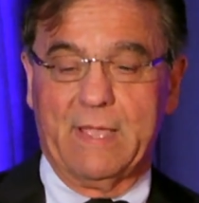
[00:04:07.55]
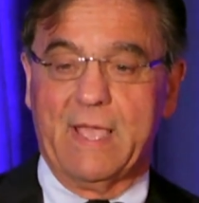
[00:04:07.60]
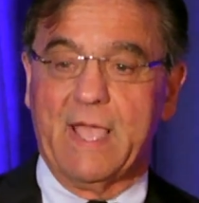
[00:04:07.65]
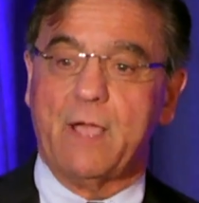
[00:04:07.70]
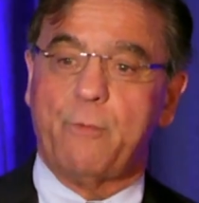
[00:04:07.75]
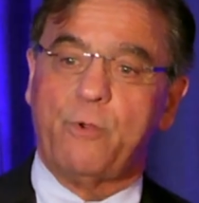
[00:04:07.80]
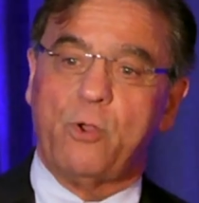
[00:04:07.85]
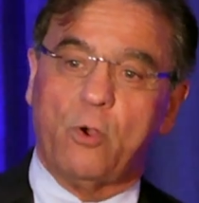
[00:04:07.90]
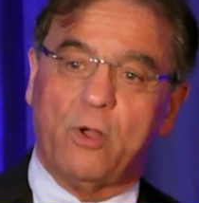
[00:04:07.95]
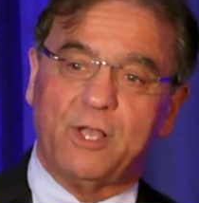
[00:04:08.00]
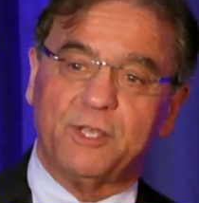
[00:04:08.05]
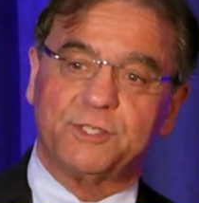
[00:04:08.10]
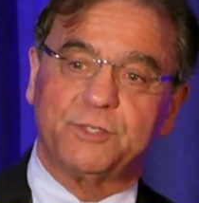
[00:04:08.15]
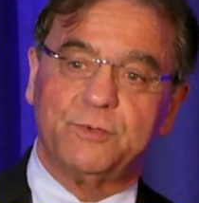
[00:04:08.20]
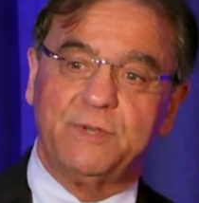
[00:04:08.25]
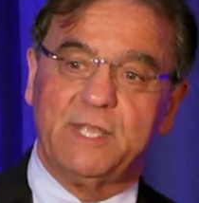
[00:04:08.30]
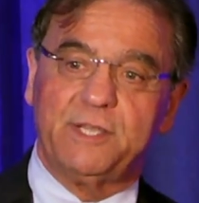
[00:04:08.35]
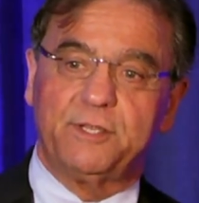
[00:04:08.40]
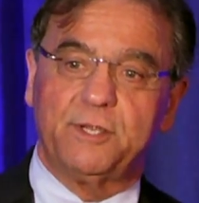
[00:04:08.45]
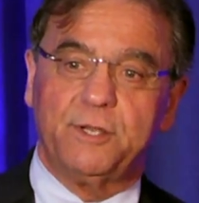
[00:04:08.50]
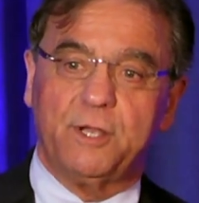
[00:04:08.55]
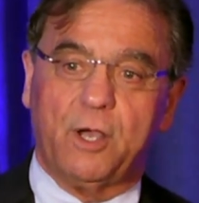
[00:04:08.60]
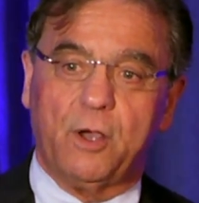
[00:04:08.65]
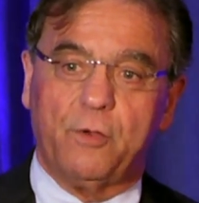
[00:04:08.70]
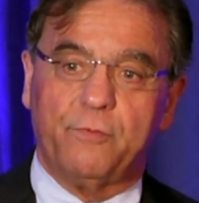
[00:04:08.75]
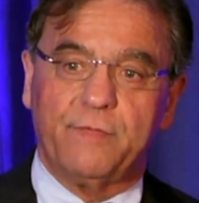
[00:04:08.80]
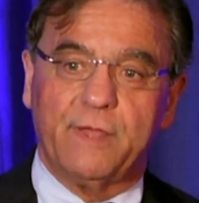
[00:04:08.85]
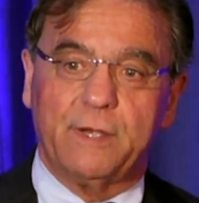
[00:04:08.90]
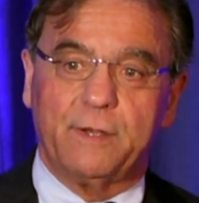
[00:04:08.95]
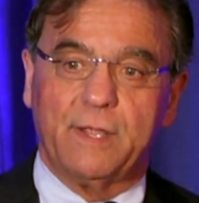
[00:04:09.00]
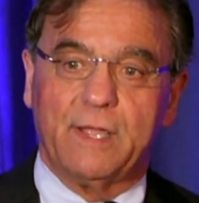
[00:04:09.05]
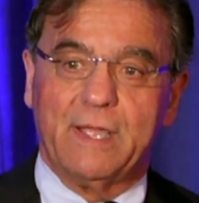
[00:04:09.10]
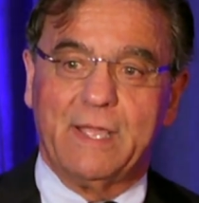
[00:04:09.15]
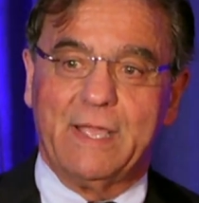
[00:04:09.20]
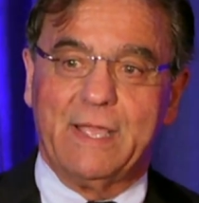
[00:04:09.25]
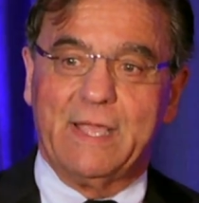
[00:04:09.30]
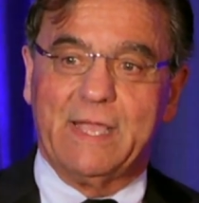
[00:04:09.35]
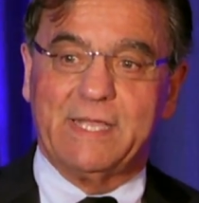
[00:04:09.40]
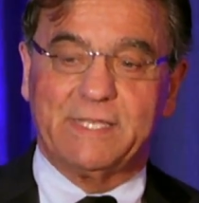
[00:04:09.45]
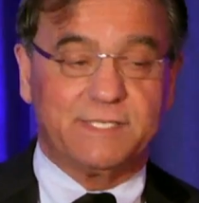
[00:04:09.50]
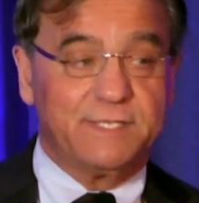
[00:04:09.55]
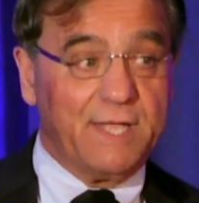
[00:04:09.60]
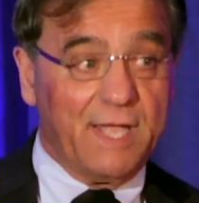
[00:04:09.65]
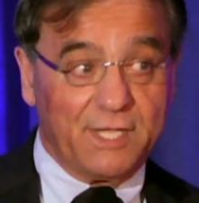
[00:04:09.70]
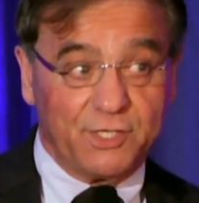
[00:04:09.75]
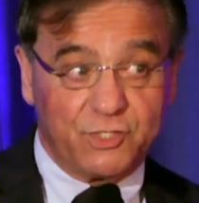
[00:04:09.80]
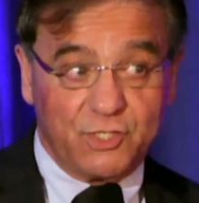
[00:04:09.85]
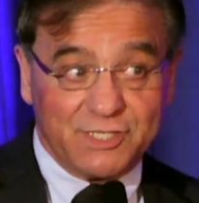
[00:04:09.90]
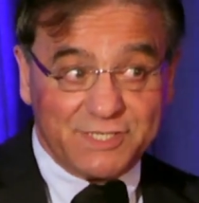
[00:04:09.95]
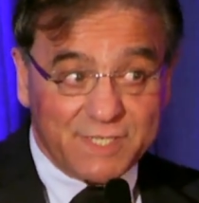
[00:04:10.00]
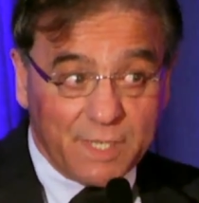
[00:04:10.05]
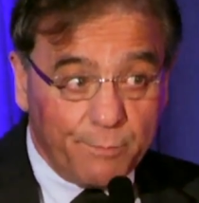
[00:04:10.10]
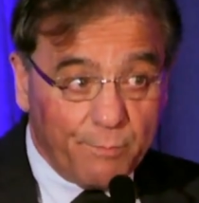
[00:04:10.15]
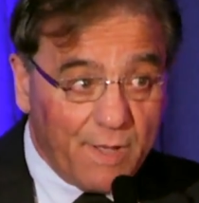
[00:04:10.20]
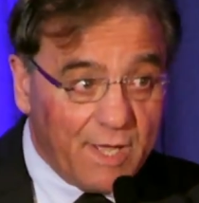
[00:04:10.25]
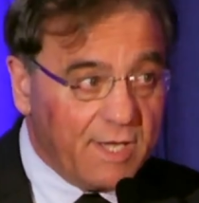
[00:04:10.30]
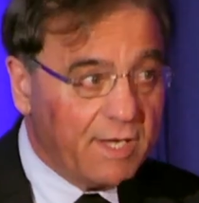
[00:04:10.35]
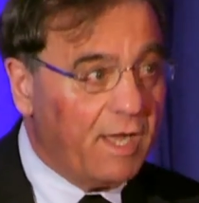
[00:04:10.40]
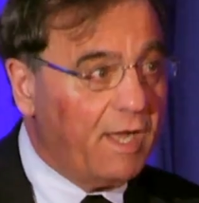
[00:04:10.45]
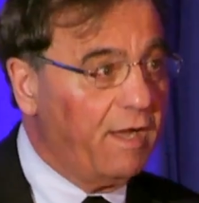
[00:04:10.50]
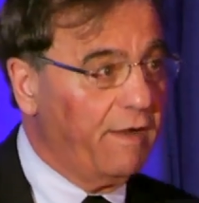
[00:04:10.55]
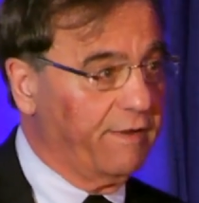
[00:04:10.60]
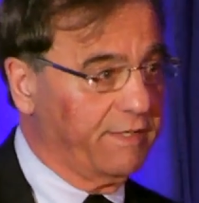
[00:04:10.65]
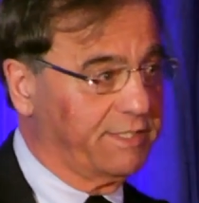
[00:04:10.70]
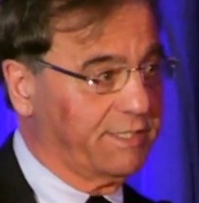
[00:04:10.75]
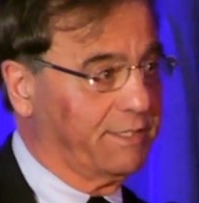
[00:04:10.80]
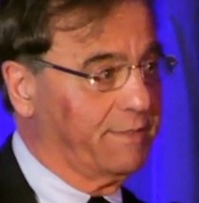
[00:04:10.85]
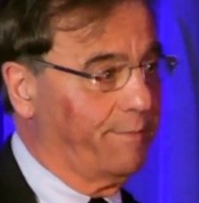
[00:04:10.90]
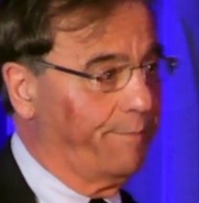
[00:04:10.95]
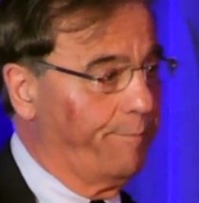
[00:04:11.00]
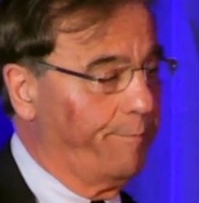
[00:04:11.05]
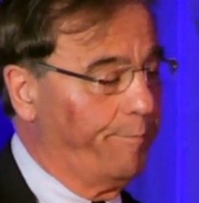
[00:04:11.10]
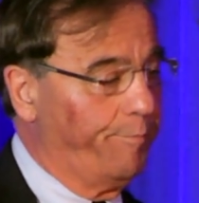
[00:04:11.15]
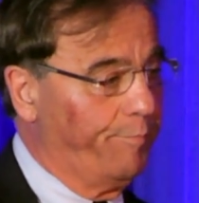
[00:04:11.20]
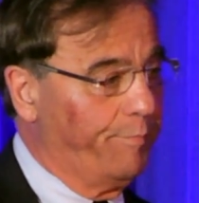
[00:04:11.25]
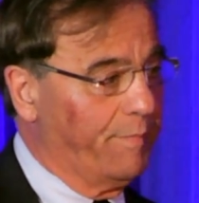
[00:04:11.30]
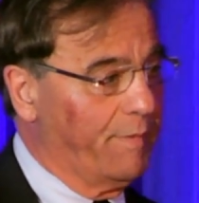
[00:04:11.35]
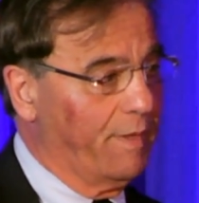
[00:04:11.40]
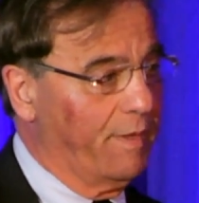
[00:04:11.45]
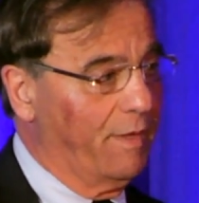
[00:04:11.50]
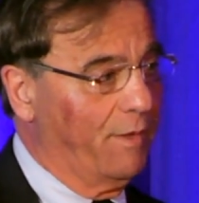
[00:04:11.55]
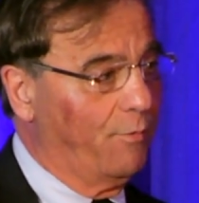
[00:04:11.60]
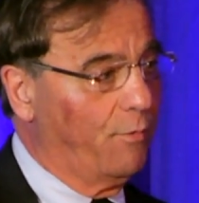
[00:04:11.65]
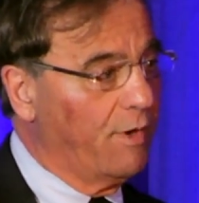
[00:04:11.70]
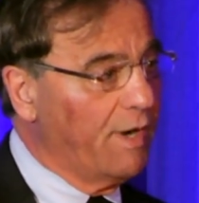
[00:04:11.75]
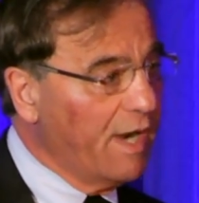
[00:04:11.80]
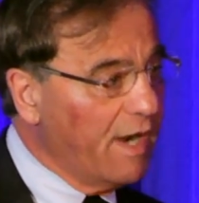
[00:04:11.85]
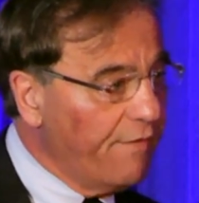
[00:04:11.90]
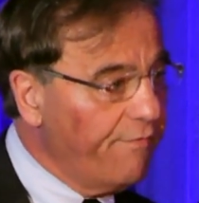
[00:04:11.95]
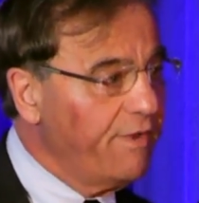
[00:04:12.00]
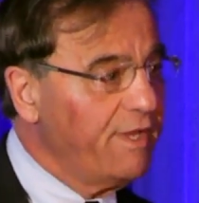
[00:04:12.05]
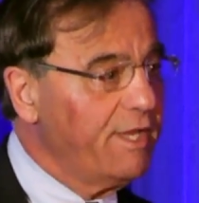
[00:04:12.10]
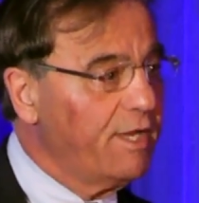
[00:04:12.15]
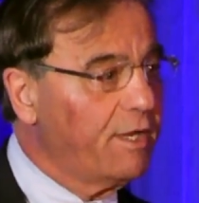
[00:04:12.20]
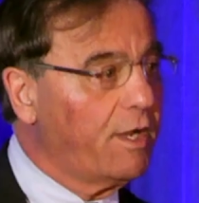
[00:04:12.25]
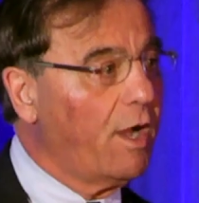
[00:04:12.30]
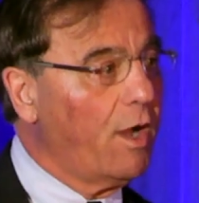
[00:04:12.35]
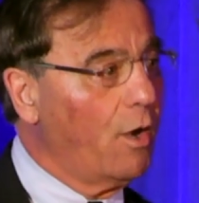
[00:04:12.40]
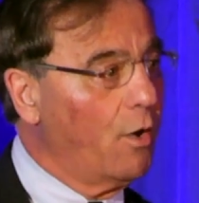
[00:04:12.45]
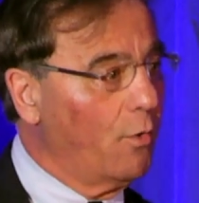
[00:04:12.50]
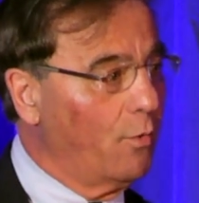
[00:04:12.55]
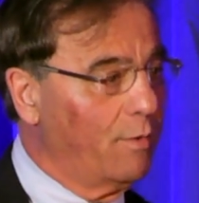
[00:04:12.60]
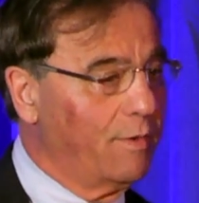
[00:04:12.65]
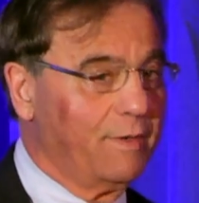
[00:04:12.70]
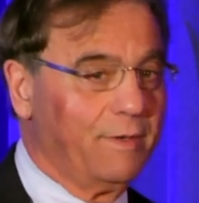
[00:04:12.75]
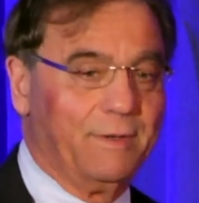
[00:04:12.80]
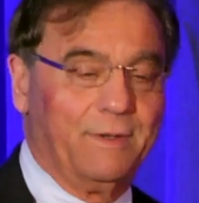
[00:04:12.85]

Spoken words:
And we also need to know that it's not just among us. Wherever you go,